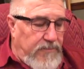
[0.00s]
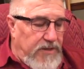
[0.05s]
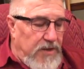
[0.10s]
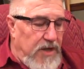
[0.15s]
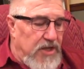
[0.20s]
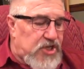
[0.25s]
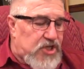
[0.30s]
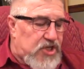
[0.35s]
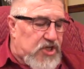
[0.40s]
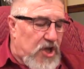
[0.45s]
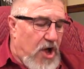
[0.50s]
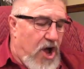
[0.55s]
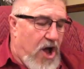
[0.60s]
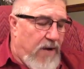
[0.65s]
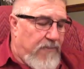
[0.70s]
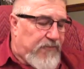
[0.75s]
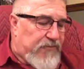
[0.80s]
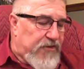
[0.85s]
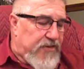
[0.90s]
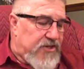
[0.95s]
A
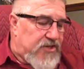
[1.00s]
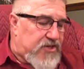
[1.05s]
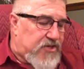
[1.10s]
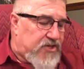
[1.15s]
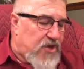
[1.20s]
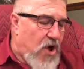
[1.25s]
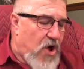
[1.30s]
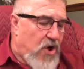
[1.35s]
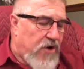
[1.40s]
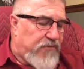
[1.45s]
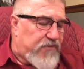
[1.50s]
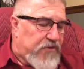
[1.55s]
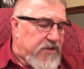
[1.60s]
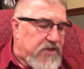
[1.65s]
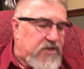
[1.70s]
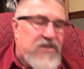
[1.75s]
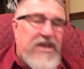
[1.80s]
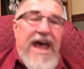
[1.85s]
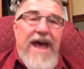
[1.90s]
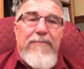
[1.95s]
psalm for the psalm for the
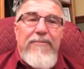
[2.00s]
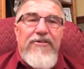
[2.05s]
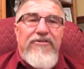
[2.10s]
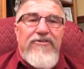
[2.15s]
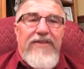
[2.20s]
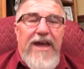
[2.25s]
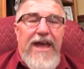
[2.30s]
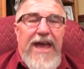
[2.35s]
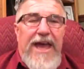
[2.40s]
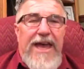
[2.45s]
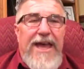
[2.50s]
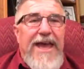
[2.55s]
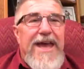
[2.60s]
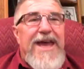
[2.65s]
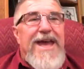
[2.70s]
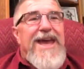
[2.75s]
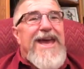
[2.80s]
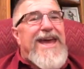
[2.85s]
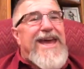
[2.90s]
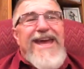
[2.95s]
Sabbath day.
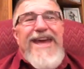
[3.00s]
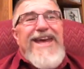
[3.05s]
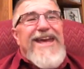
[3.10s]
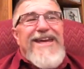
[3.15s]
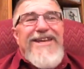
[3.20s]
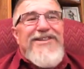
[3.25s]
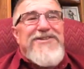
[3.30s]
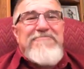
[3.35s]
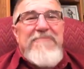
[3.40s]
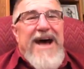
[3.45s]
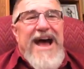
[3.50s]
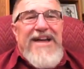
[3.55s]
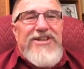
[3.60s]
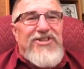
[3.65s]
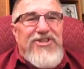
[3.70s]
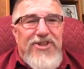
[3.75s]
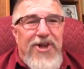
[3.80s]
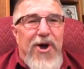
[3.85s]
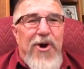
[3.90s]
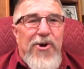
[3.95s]
He is my
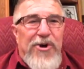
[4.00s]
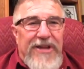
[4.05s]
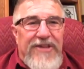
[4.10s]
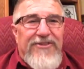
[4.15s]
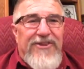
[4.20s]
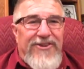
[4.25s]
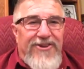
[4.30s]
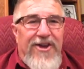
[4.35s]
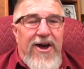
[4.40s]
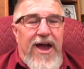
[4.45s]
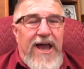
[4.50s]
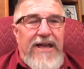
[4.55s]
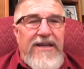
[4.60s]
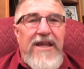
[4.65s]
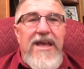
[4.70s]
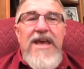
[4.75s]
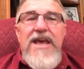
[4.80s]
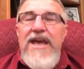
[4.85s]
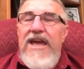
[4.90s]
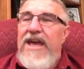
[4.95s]
song in the night.
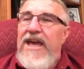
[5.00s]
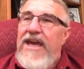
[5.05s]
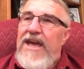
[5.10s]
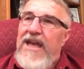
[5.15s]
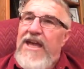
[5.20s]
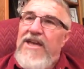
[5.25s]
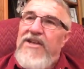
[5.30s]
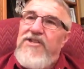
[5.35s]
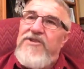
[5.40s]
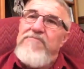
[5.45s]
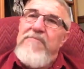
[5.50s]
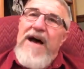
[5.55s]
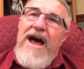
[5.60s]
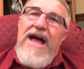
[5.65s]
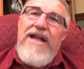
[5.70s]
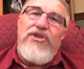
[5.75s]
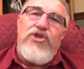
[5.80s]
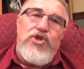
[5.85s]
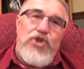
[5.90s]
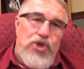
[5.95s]
He is
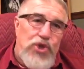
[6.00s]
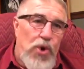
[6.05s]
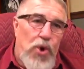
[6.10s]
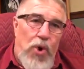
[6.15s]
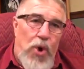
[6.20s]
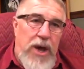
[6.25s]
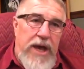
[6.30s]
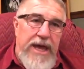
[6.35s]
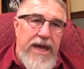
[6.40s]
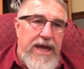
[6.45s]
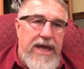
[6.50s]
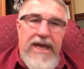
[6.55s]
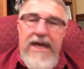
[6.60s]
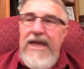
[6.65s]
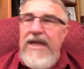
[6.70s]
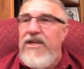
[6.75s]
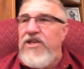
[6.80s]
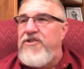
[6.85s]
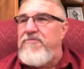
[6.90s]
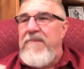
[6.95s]
my joy.
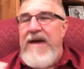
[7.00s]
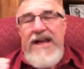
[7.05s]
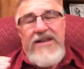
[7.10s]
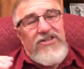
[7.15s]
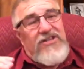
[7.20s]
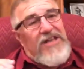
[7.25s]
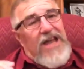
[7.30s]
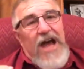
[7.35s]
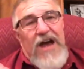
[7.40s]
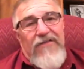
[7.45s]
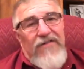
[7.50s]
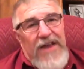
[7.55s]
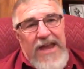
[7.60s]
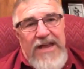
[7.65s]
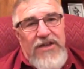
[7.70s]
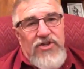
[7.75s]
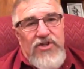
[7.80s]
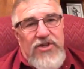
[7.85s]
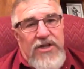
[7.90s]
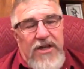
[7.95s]
He is my
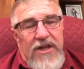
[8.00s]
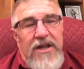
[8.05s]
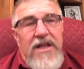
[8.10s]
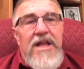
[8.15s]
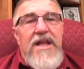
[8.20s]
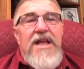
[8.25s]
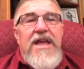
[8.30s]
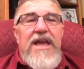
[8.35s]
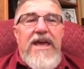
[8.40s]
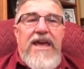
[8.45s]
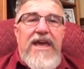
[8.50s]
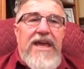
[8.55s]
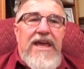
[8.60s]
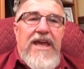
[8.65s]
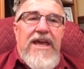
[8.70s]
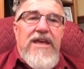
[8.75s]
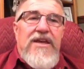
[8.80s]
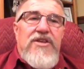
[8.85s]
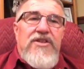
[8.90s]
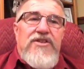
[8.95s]
salvation. He
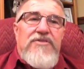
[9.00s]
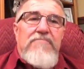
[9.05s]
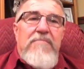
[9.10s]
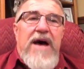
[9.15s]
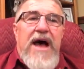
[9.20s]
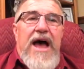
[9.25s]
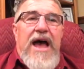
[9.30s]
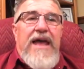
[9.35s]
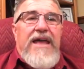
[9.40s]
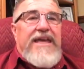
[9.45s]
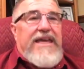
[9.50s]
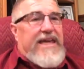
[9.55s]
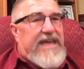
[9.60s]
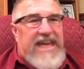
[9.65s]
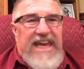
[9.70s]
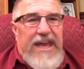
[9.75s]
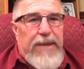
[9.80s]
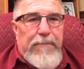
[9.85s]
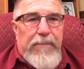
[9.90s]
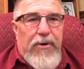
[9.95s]
is my
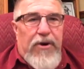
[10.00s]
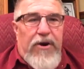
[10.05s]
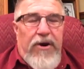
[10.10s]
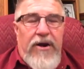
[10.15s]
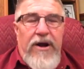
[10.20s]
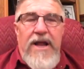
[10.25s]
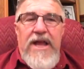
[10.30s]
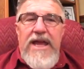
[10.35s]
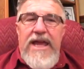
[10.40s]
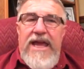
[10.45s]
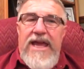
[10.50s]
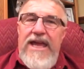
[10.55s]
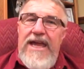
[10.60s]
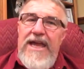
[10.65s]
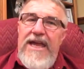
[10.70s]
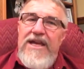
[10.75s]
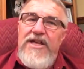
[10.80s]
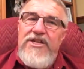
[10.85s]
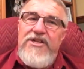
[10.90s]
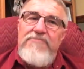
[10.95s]
keeper. He
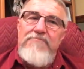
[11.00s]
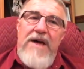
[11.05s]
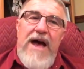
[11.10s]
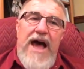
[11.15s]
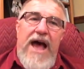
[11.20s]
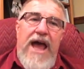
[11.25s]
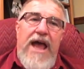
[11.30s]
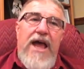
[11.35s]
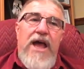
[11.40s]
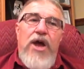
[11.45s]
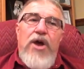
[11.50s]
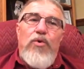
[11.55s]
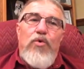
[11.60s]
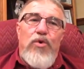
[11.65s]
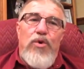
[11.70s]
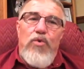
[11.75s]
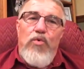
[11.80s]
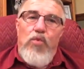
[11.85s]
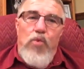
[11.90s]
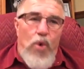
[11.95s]
is my
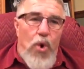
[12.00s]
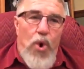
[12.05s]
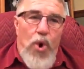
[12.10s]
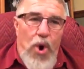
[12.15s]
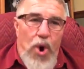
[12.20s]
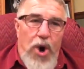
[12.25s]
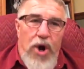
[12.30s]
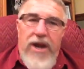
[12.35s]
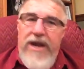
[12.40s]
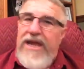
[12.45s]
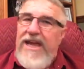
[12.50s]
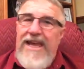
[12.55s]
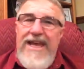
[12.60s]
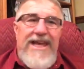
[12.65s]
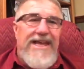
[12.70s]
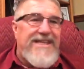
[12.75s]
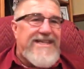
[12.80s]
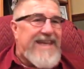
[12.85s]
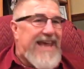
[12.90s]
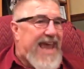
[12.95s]
reward. He
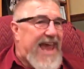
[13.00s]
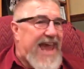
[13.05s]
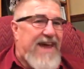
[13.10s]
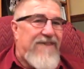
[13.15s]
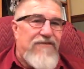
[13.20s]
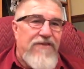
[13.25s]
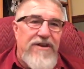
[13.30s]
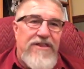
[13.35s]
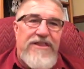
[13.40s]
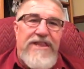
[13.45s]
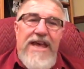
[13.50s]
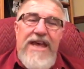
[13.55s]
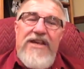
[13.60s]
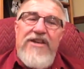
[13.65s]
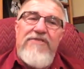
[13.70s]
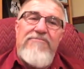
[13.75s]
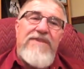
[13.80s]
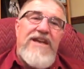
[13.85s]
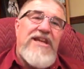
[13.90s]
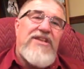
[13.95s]
is everything
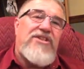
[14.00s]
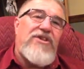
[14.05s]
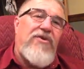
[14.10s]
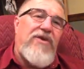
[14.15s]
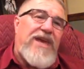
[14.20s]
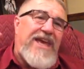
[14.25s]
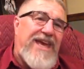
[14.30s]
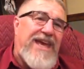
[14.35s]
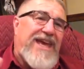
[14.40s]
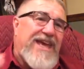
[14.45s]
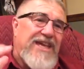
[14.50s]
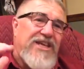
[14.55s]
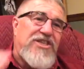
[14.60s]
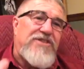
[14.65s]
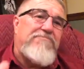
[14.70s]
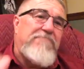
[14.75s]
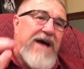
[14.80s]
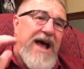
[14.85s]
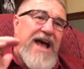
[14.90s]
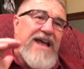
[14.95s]
to me. So he
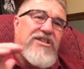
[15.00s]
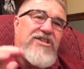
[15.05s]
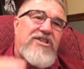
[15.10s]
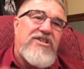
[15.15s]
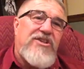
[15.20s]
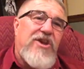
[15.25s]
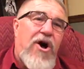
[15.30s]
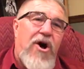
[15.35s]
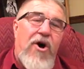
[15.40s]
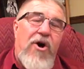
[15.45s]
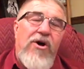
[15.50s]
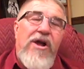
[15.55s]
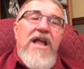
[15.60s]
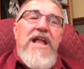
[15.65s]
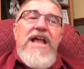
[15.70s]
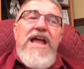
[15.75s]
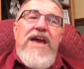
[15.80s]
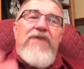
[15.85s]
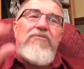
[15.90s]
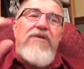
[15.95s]
is my song.
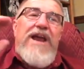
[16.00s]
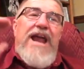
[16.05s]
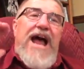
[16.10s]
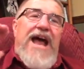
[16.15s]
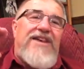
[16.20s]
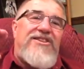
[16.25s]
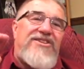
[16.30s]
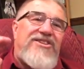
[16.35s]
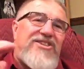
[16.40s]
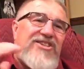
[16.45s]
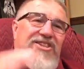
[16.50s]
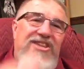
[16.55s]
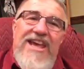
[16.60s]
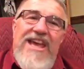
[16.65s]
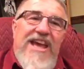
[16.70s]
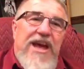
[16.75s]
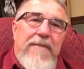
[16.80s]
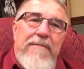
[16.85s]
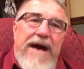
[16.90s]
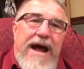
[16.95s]
And when I
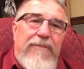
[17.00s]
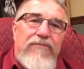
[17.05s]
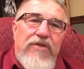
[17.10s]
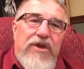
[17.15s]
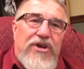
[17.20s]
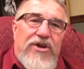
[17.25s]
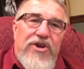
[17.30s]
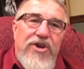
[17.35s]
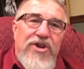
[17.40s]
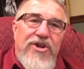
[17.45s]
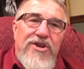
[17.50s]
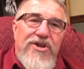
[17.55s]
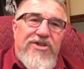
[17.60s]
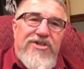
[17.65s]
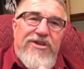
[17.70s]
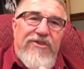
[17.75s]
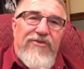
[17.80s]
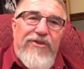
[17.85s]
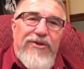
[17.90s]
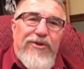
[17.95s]
sing about the goodness
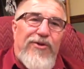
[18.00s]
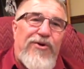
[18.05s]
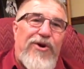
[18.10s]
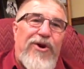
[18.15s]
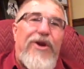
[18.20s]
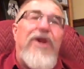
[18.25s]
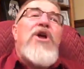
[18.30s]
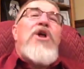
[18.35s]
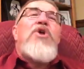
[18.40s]
of the Lord,